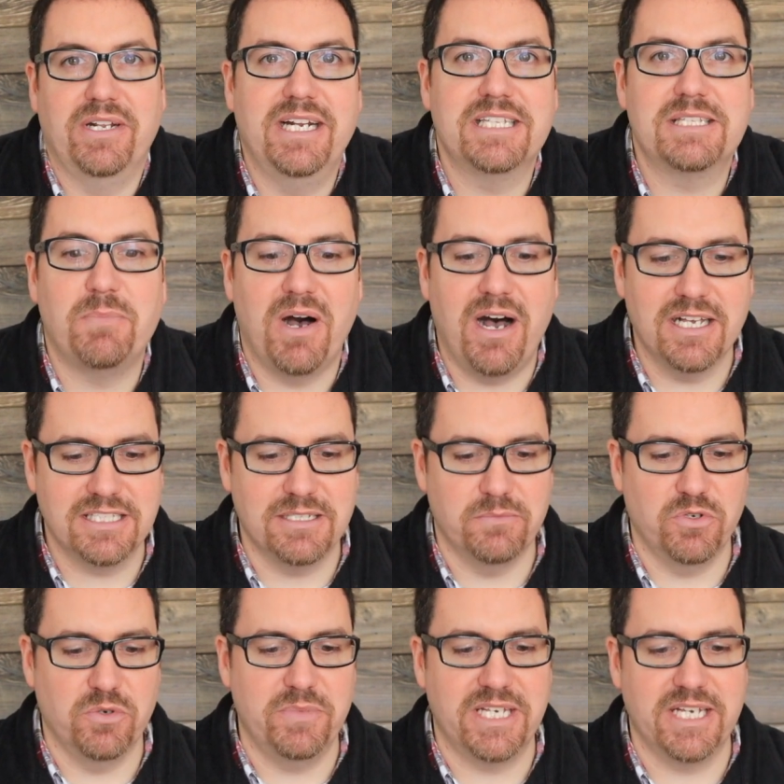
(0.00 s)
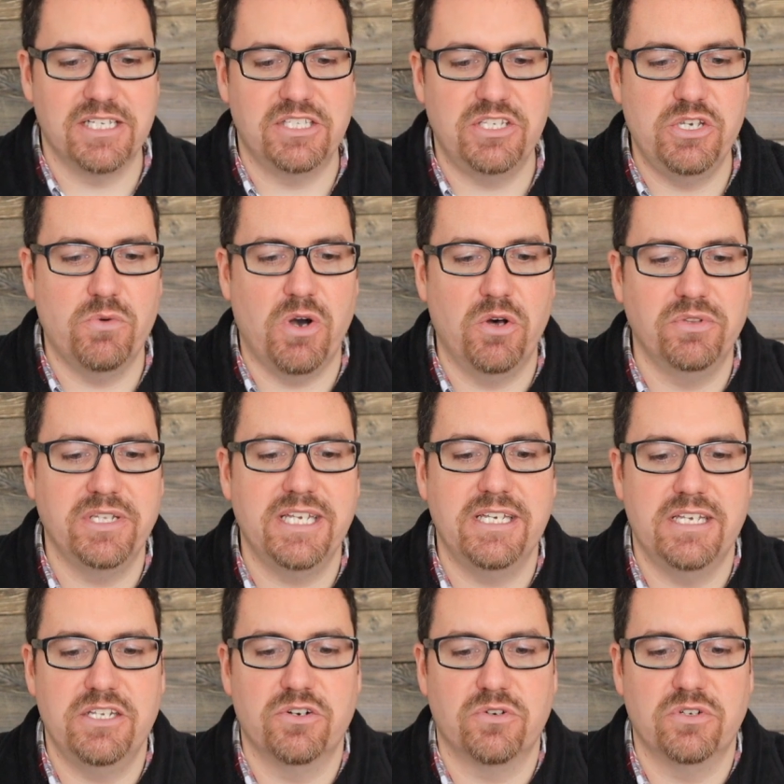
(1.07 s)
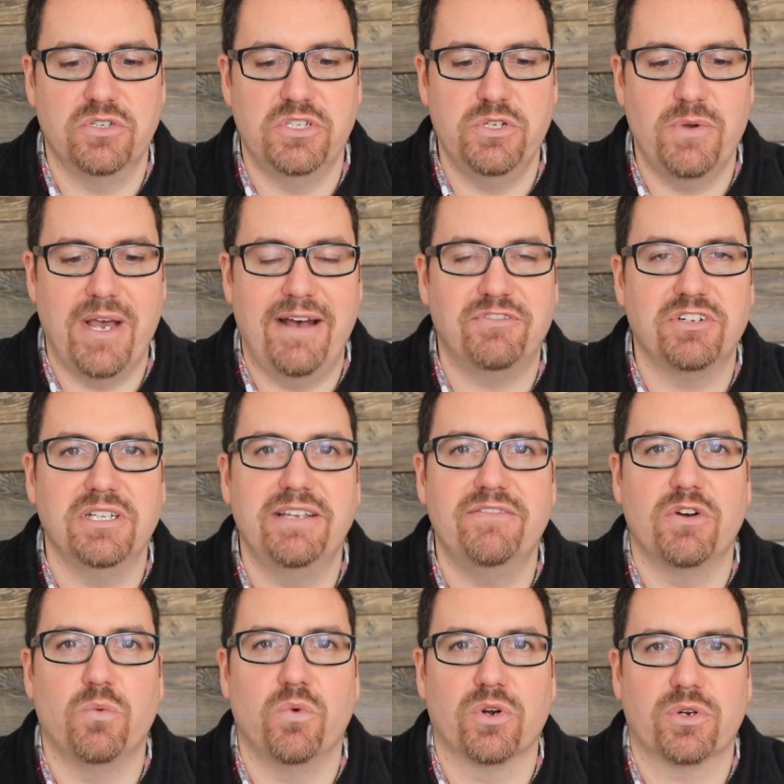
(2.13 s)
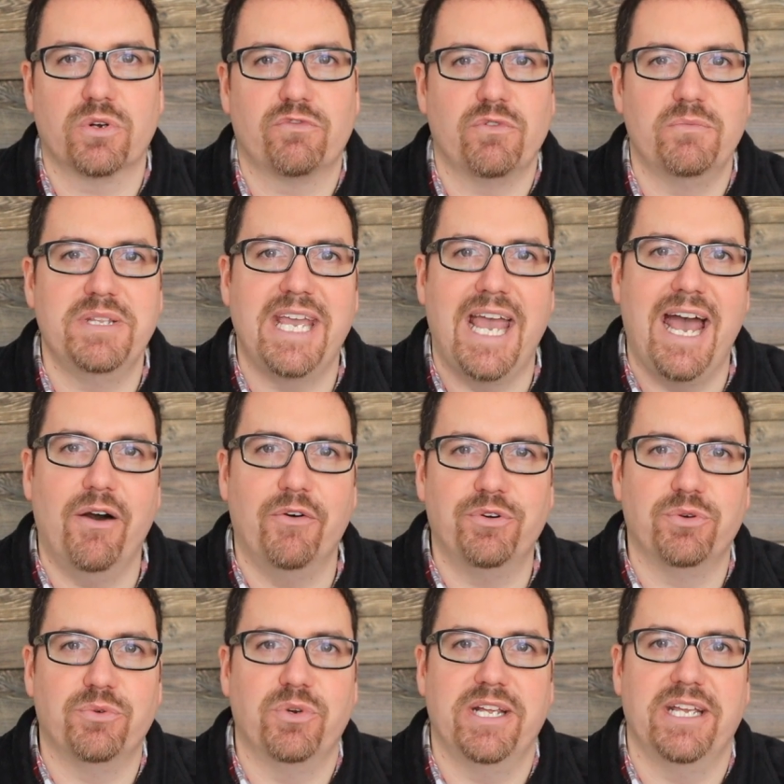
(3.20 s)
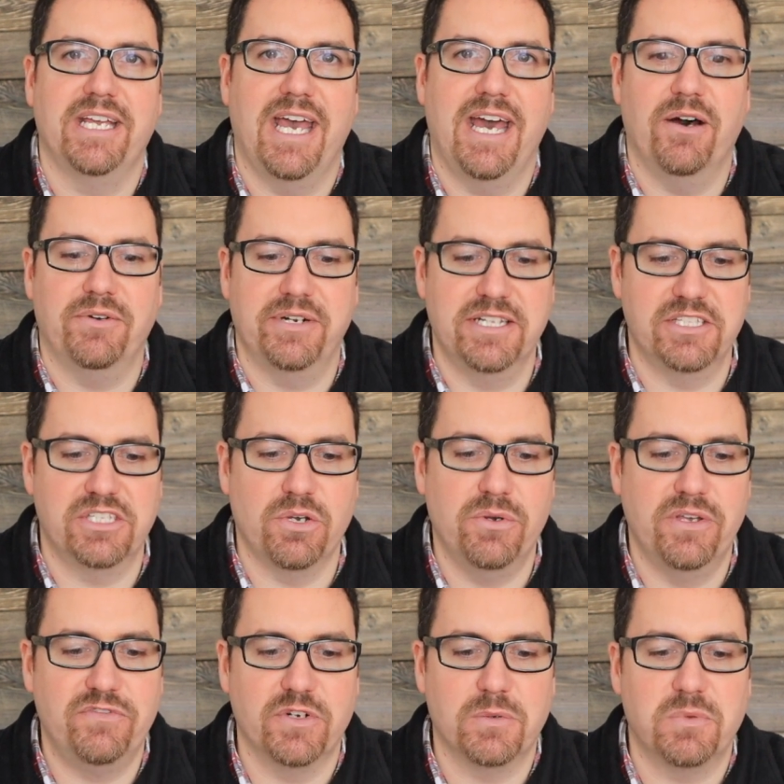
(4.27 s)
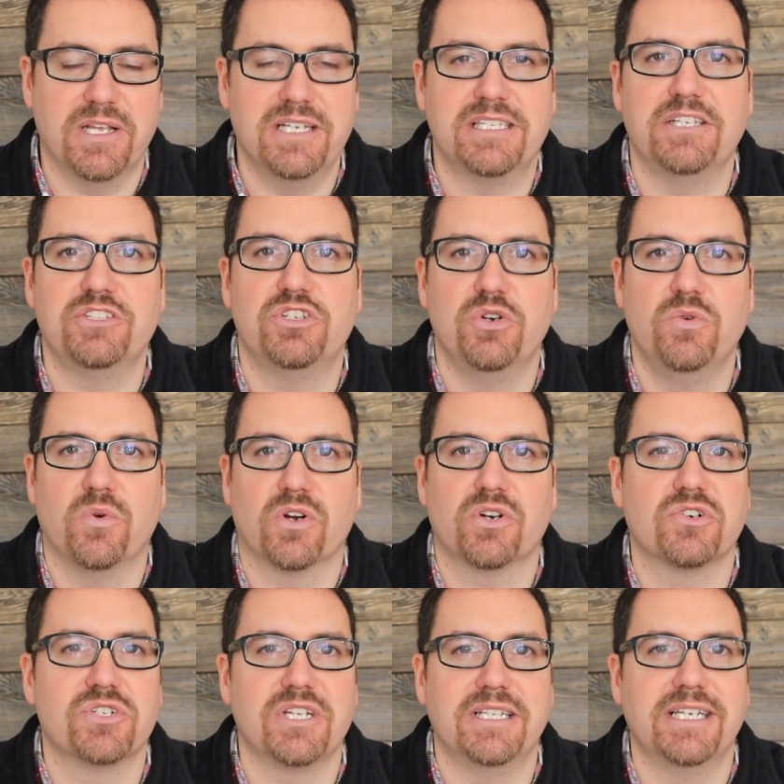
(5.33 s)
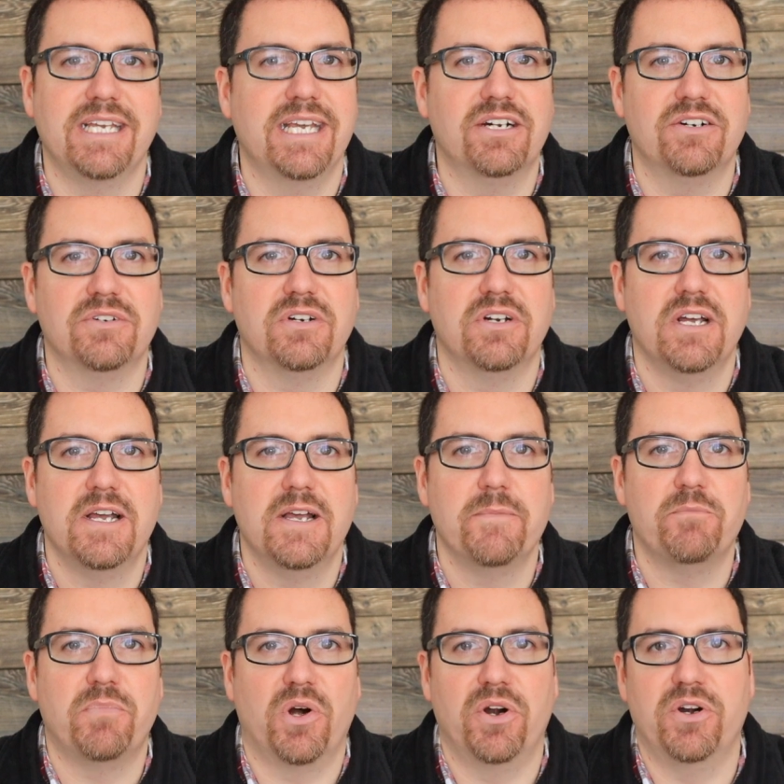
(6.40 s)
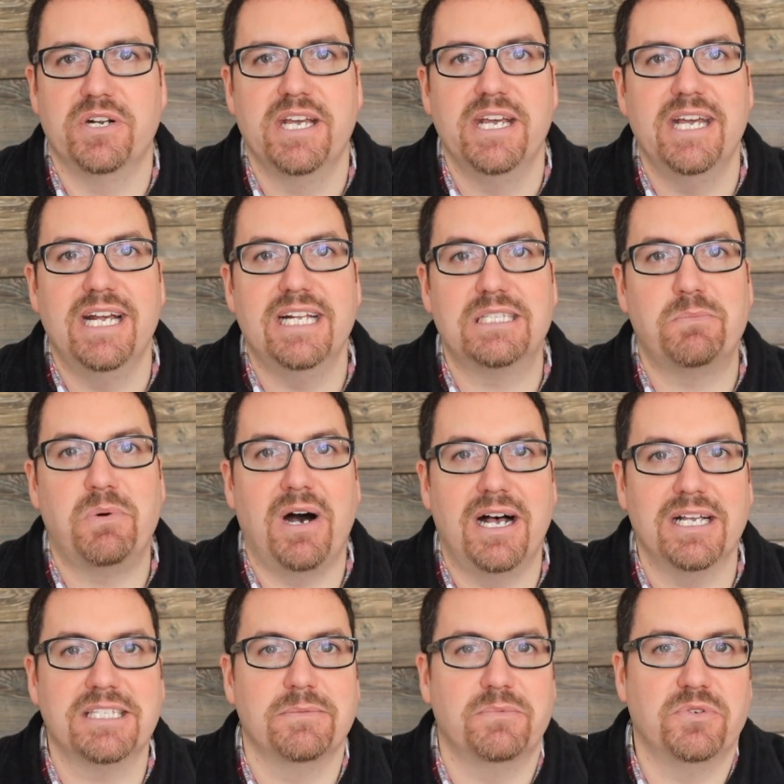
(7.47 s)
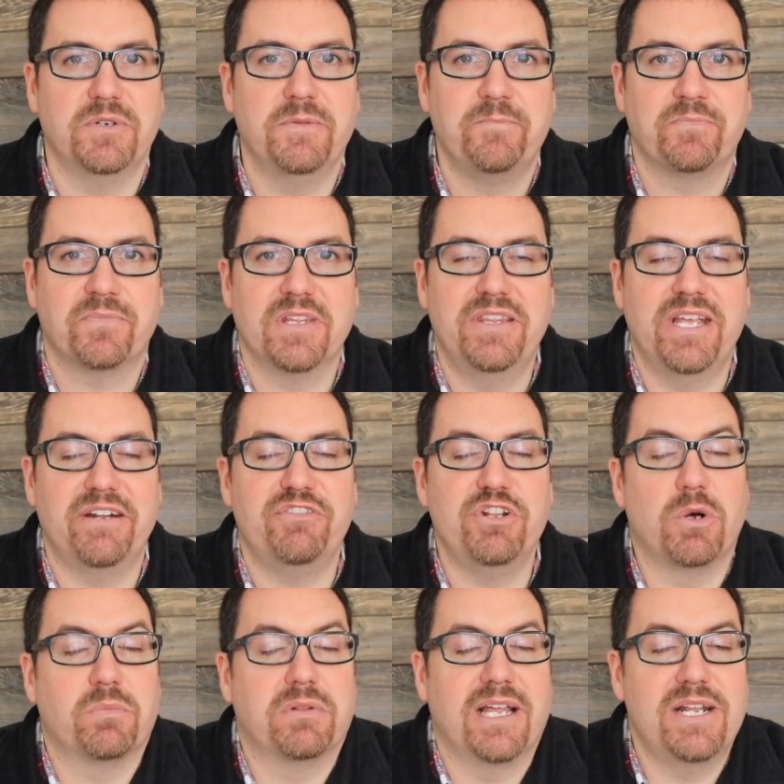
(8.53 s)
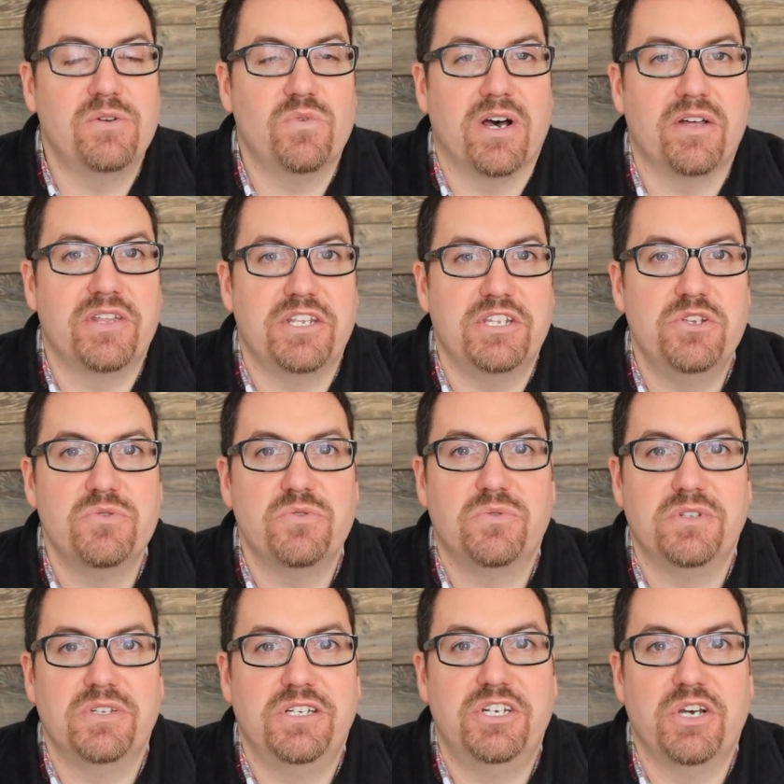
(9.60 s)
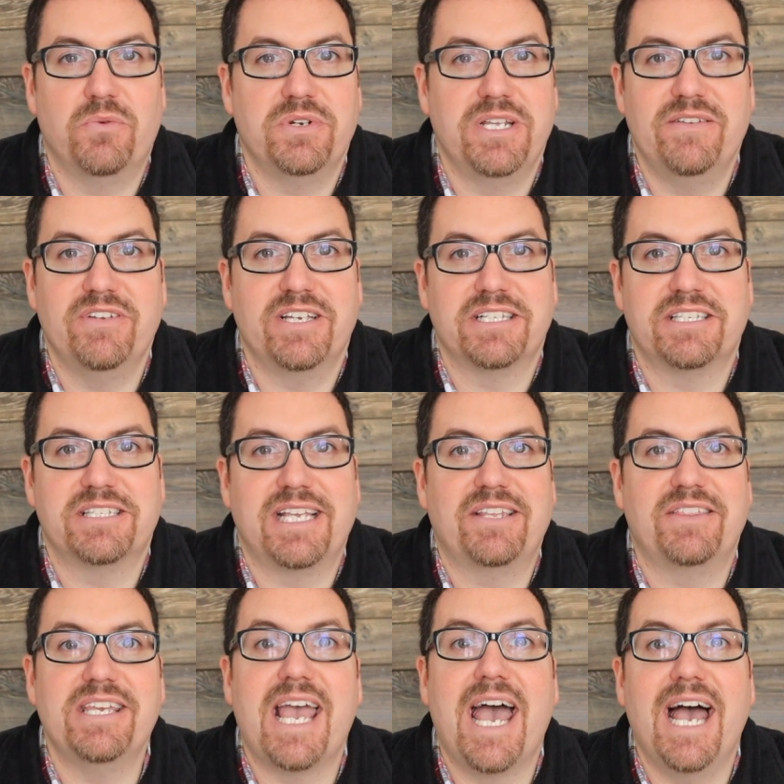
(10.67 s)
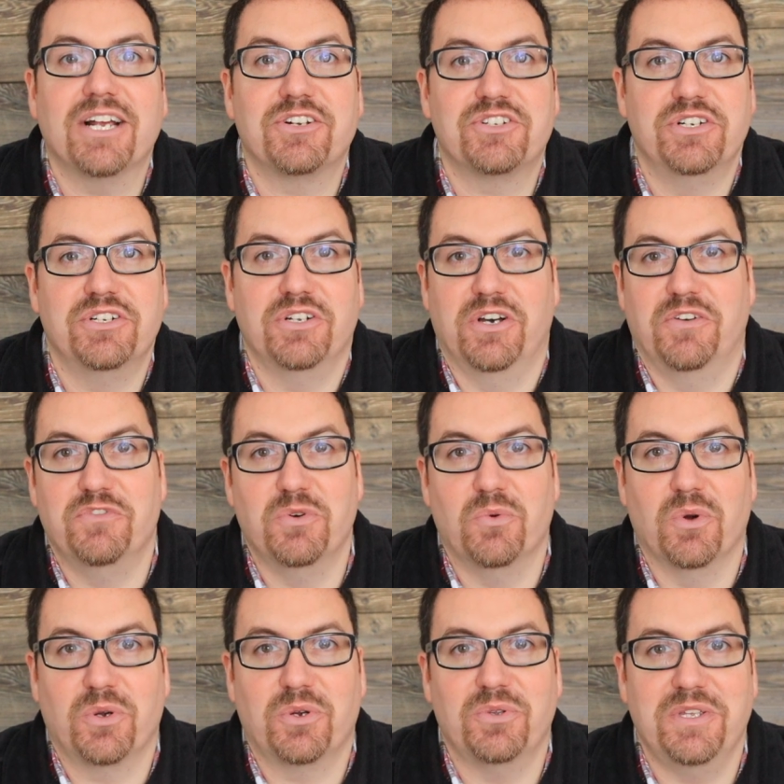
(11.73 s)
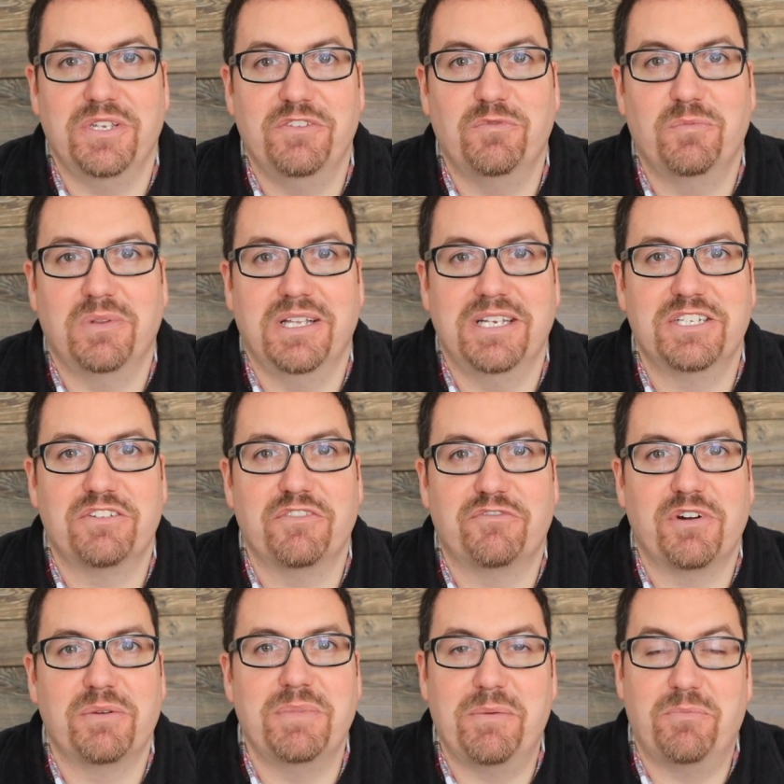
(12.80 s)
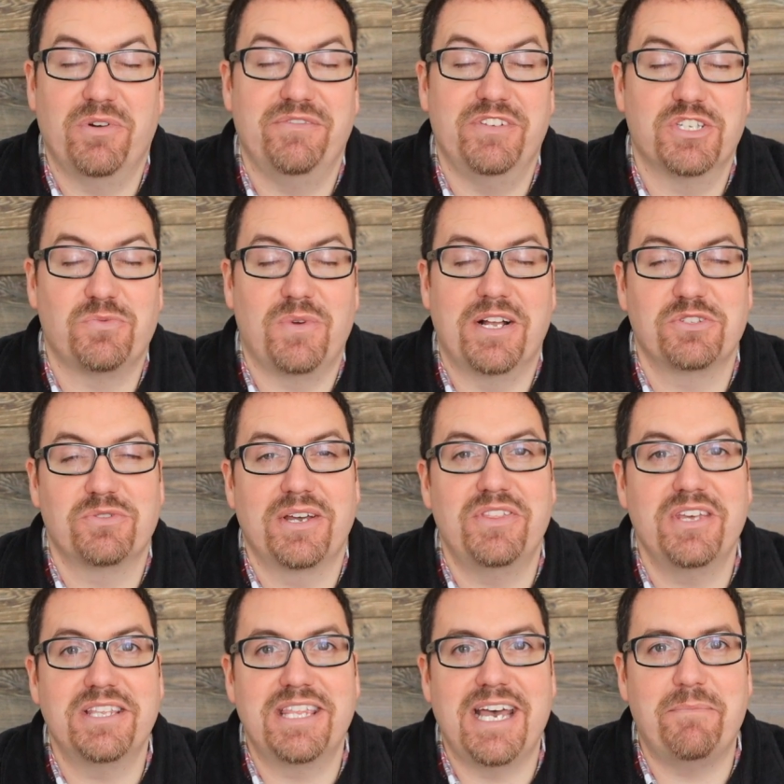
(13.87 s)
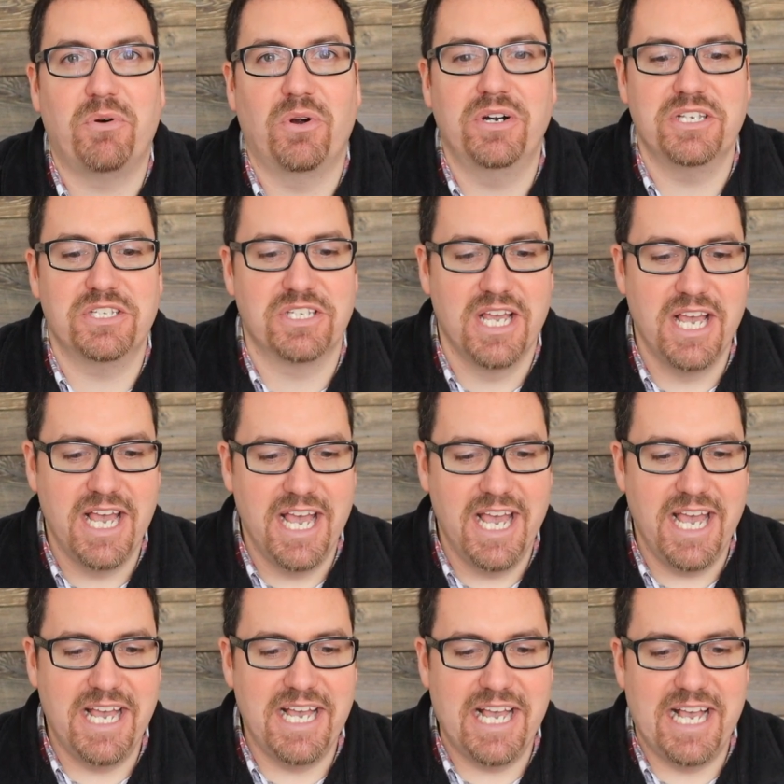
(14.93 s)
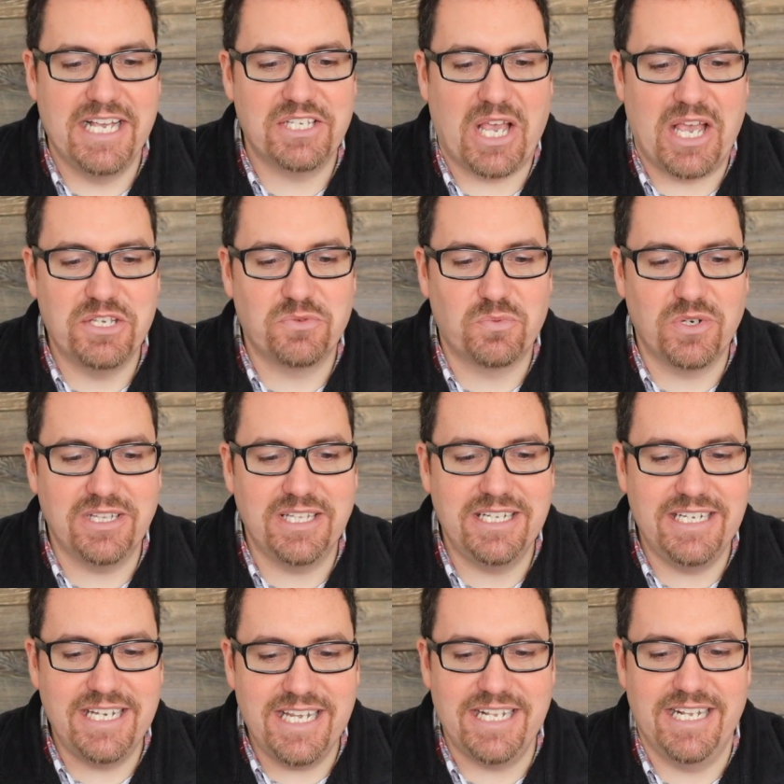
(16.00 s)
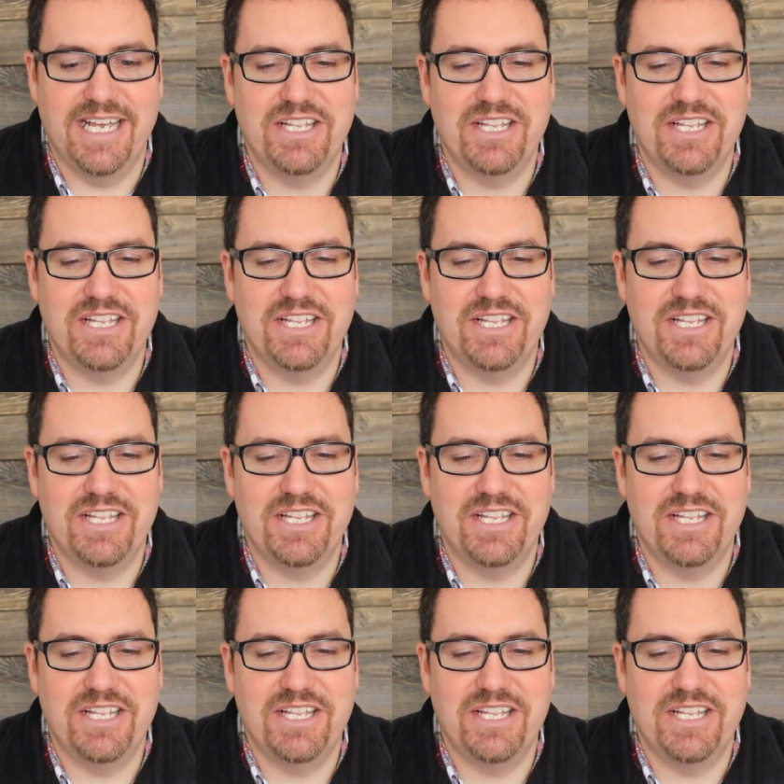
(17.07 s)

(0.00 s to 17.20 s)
And it's possible because you only, you're, you have to leave a worker from the outer outer ring out. And so if you're placing two workers on the inner part, it's possible that if you don't plan well, that you don't even get to take the action of the worker that you've placed from that previous round. So I think that part is is is really neat.